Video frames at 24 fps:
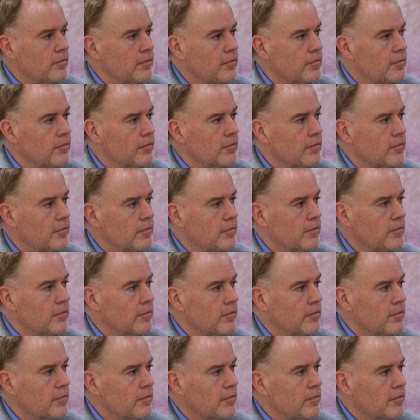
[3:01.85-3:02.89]

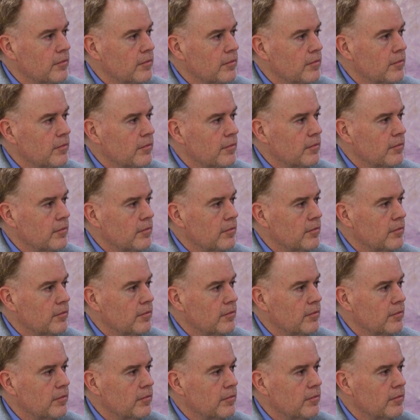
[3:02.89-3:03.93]

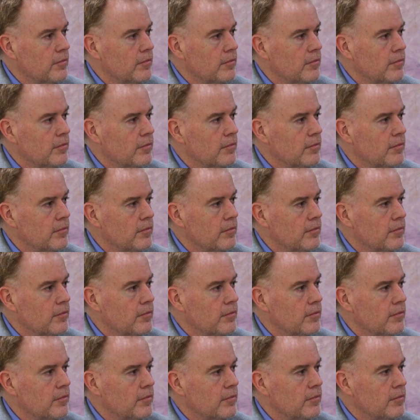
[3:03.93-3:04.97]

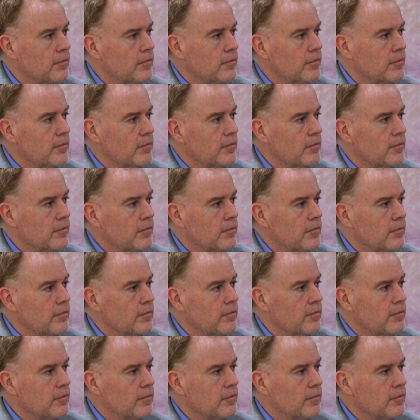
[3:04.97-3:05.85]
No words are spoken by the person on screen.